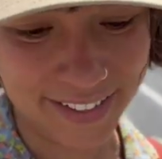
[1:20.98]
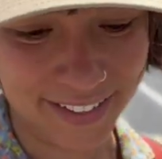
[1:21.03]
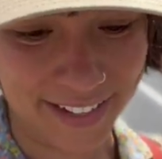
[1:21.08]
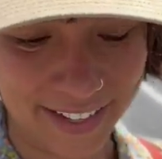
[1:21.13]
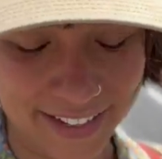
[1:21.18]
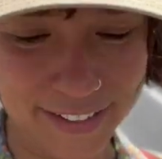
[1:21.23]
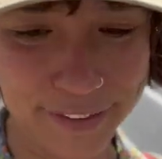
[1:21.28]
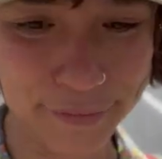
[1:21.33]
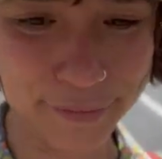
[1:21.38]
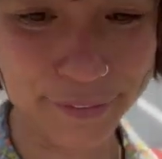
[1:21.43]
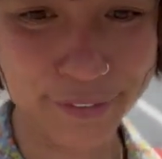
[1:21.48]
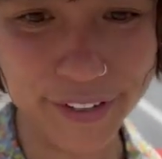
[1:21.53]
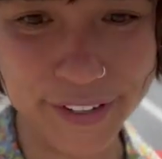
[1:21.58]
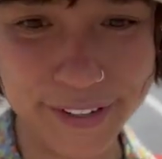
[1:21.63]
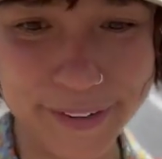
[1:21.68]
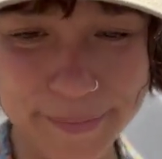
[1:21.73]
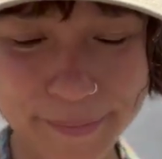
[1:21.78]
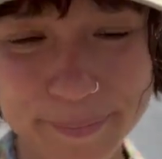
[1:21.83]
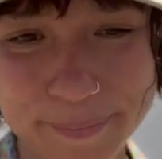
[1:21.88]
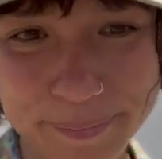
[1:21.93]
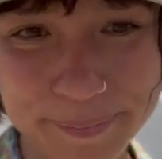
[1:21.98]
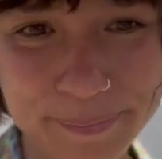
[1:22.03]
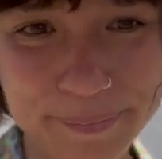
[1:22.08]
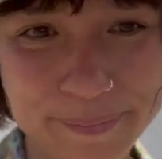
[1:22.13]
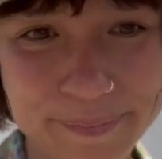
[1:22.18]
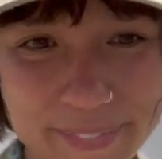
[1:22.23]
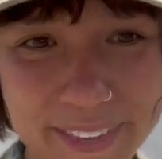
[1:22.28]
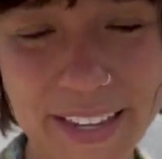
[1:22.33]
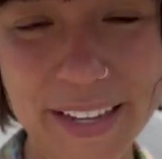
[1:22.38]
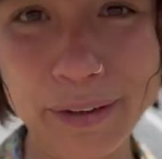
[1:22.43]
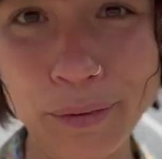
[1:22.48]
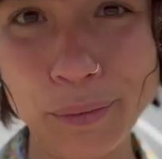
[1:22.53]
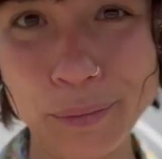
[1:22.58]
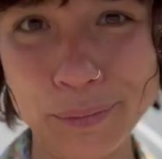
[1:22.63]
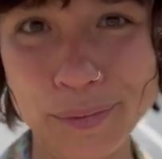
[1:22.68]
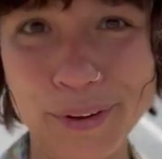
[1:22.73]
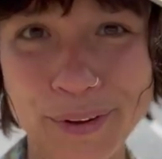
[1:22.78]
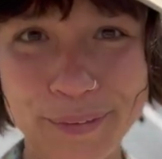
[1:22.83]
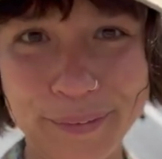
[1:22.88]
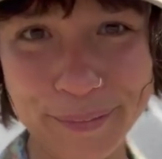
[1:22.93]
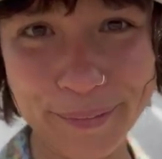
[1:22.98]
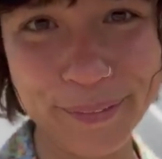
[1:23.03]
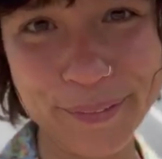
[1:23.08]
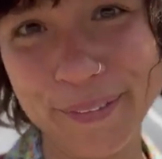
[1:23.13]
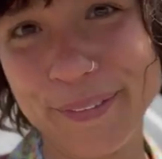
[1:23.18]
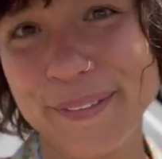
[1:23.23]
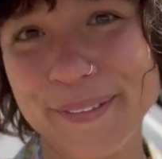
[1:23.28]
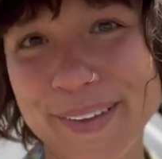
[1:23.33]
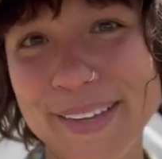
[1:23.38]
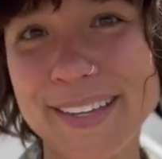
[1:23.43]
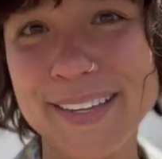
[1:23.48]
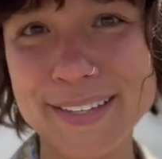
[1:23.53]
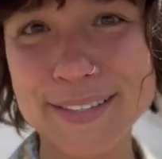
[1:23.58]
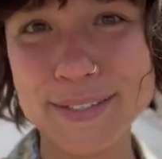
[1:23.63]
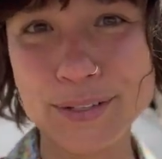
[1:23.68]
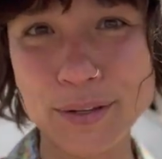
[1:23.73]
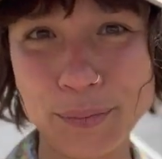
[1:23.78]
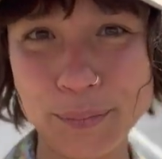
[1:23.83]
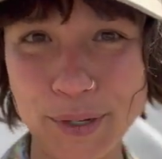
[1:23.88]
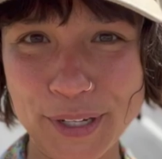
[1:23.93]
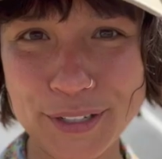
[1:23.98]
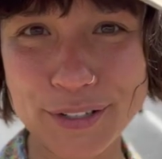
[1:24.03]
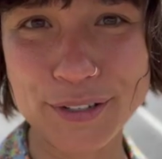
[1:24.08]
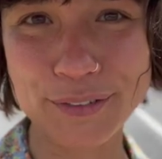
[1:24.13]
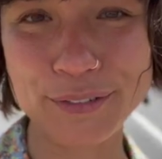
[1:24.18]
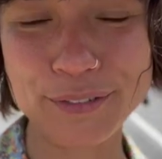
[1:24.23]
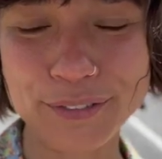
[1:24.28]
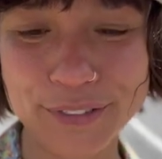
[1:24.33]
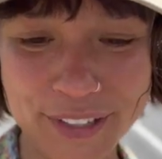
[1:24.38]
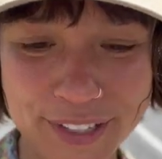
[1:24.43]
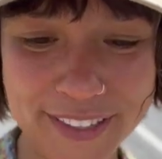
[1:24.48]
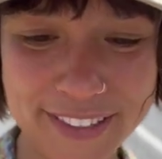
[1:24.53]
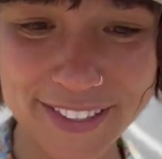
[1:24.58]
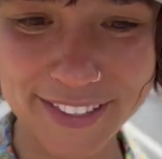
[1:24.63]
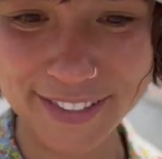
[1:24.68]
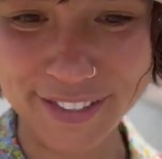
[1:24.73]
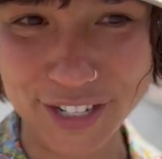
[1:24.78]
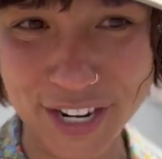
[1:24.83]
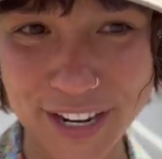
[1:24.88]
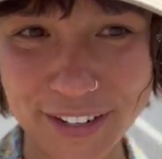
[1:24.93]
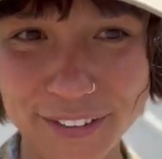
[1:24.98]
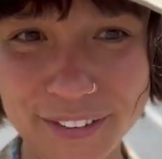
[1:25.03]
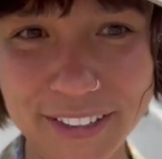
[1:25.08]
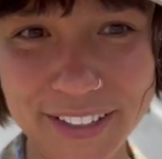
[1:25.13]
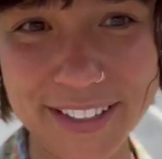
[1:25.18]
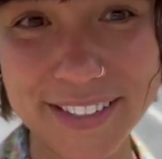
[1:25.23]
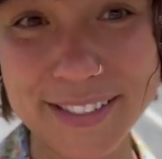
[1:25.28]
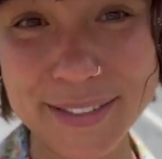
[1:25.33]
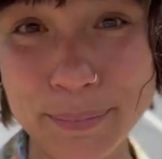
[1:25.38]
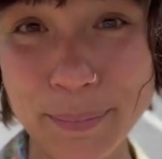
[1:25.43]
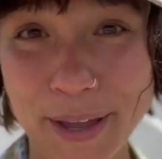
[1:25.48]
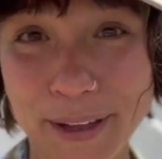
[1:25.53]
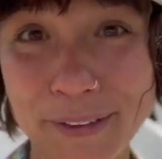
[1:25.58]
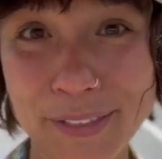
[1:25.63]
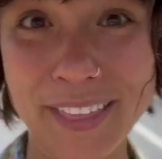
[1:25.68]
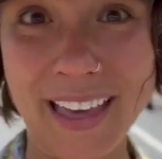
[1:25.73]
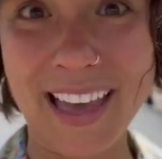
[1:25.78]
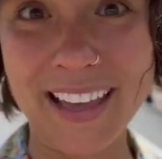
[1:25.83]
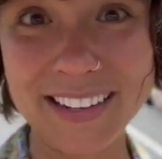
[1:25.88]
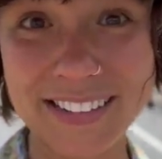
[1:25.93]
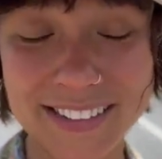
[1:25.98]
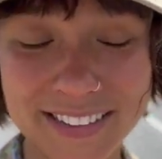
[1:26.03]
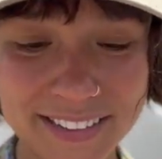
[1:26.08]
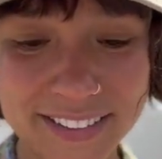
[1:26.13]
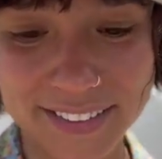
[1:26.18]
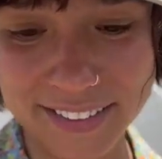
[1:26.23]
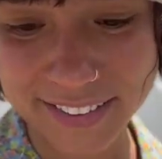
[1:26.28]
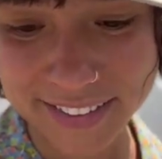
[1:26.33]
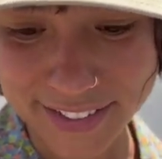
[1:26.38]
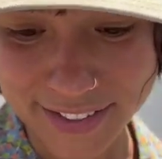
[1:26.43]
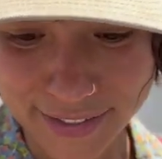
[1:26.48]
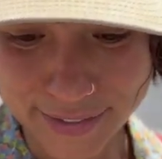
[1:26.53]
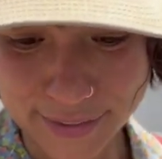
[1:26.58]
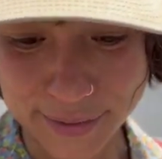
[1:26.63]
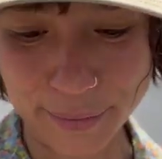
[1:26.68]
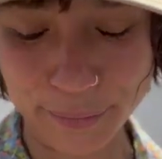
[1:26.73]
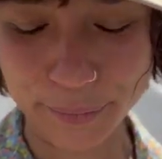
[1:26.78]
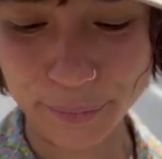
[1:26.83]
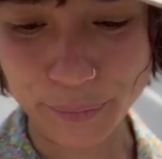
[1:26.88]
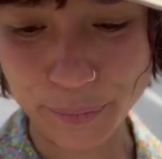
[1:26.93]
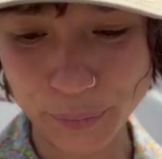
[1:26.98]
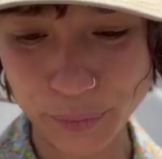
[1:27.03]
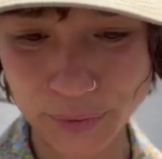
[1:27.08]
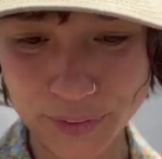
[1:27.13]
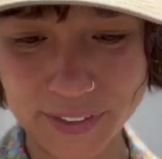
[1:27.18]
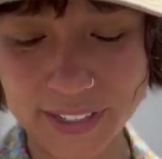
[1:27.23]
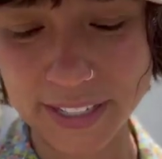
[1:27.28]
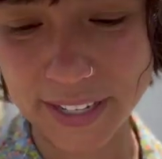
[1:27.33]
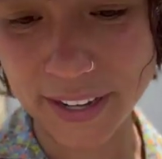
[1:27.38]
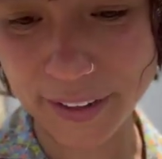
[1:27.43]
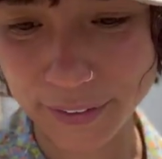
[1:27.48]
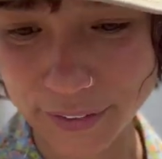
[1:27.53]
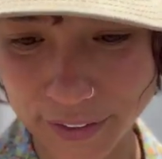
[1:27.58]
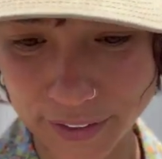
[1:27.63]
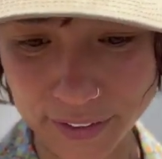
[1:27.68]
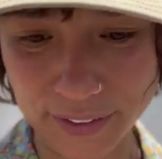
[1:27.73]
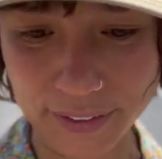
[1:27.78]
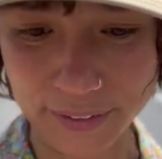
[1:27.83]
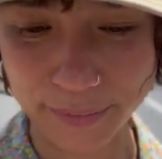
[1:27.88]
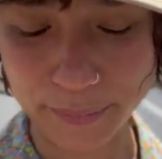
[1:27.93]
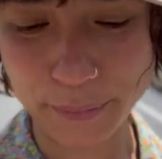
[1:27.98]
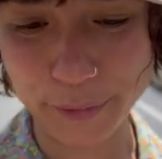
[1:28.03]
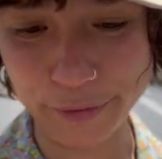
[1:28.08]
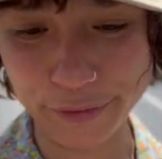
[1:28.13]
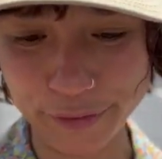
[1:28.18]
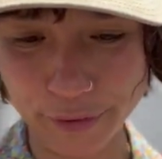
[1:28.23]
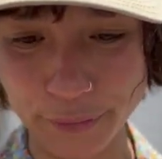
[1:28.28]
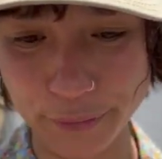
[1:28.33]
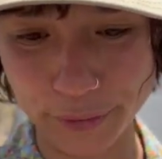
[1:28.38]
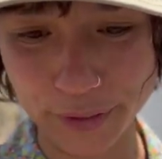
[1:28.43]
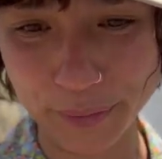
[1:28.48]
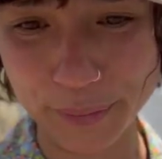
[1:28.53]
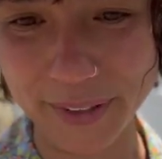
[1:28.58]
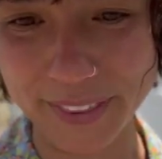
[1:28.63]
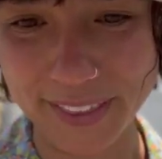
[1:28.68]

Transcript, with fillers: kind of like, oh no, so much of this channel is about that. So we'll see how to move forward with